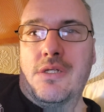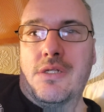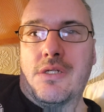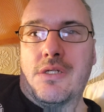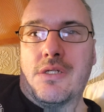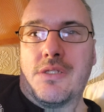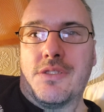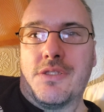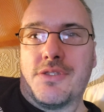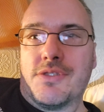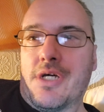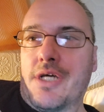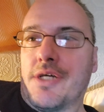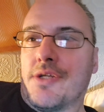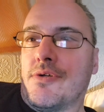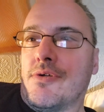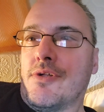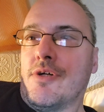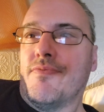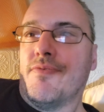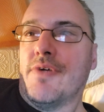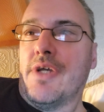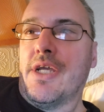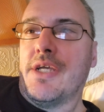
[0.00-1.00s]
uh, the
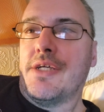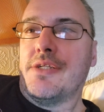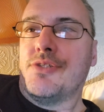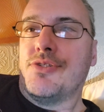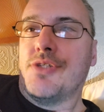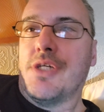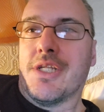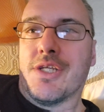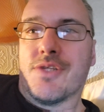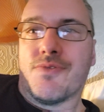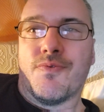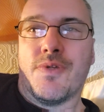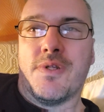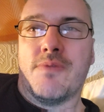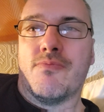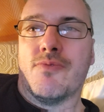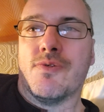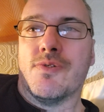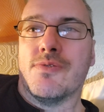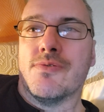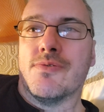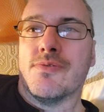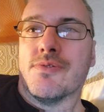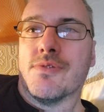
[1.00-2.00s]
title of Edge at
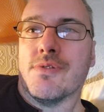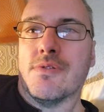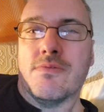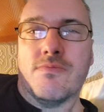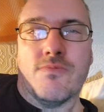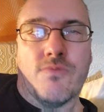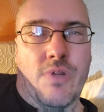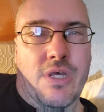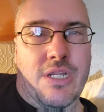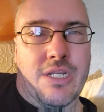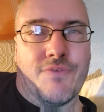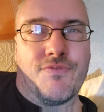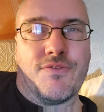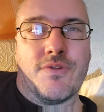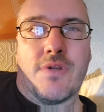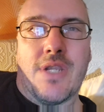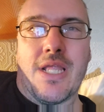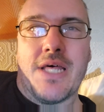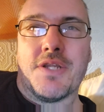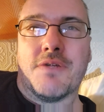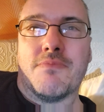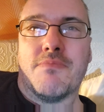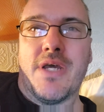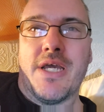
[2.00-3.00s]
Extreme Rules. Right after
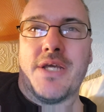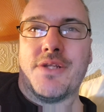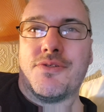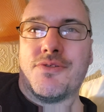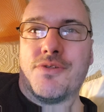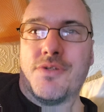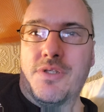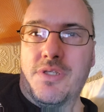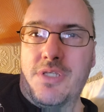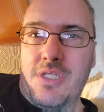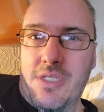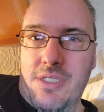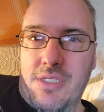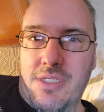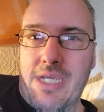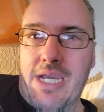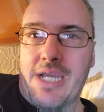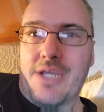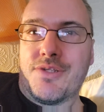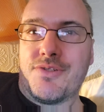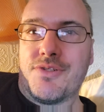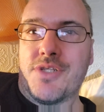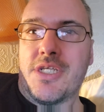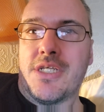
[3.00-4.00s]
a ladder match, he
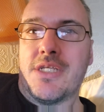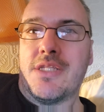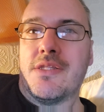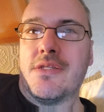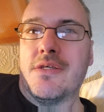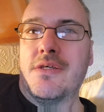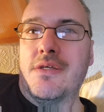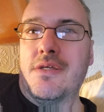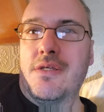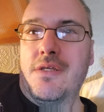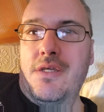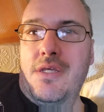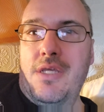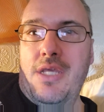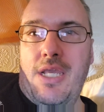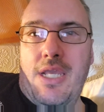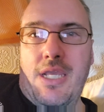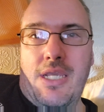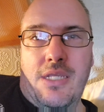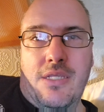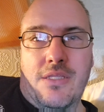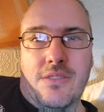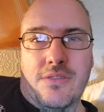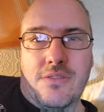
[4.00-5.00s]
cashed in
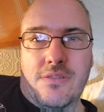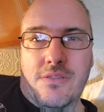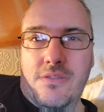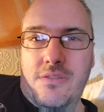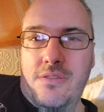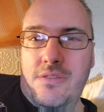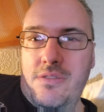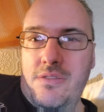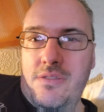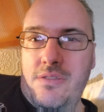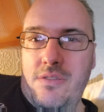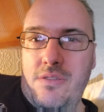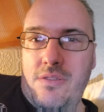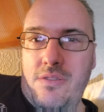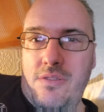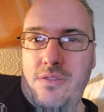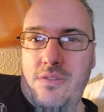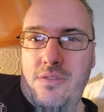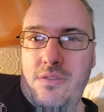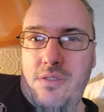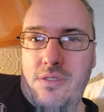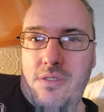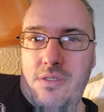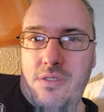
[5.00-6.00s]
and
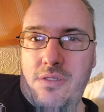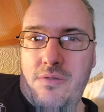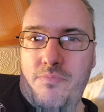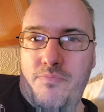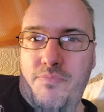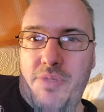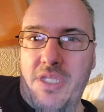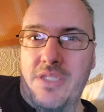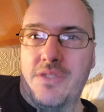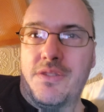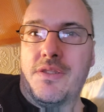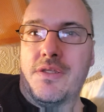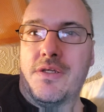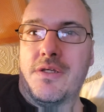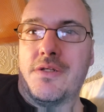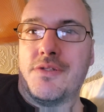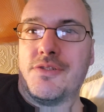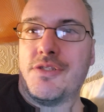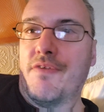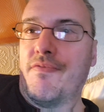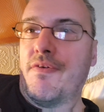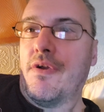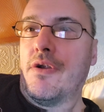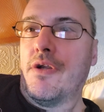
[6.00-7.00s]
uh, pinned
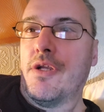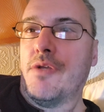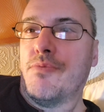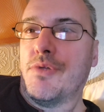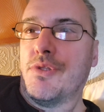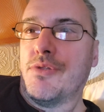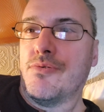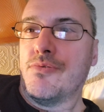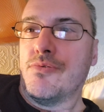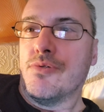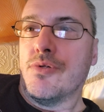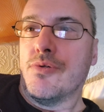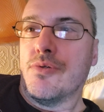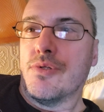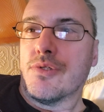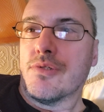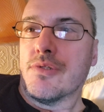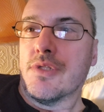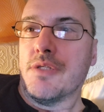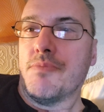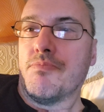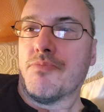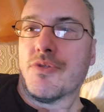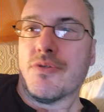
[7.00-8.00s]
uh, Jeff Hardy with two
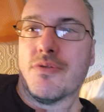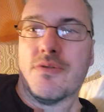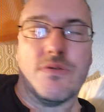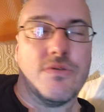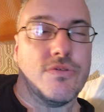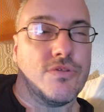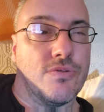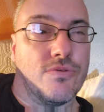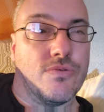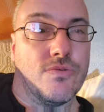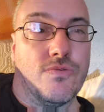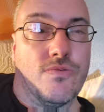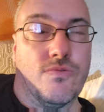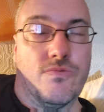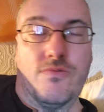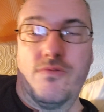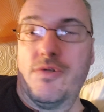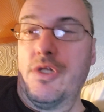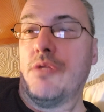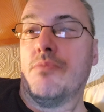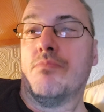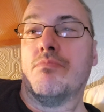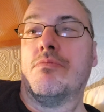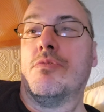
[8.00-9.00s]
go-to-sleeps. So
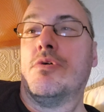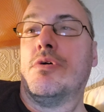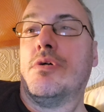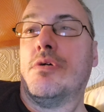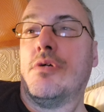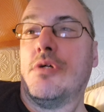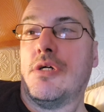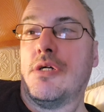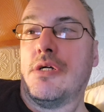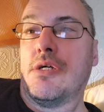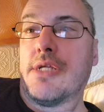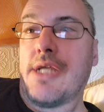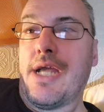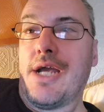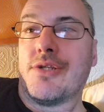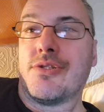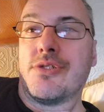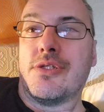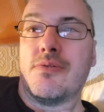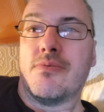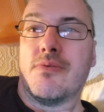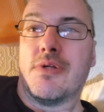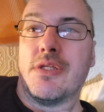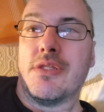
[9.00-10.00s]
great uh,
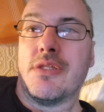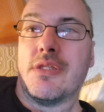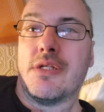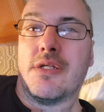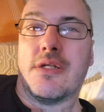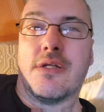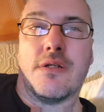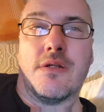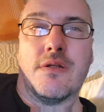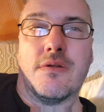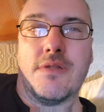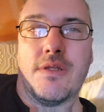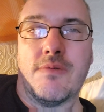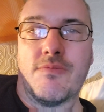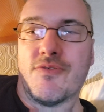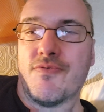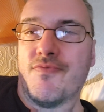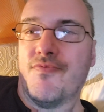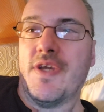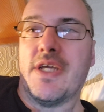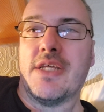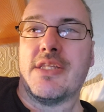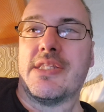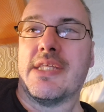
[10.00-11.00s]
cash-in right there. That
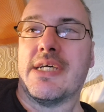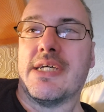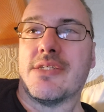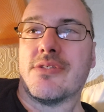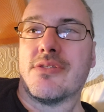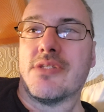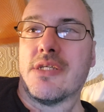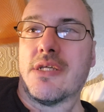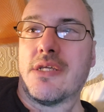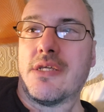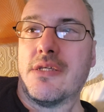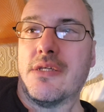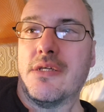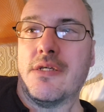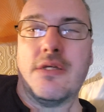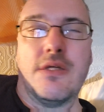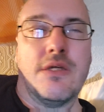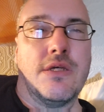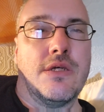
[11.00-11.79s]
was fantastic.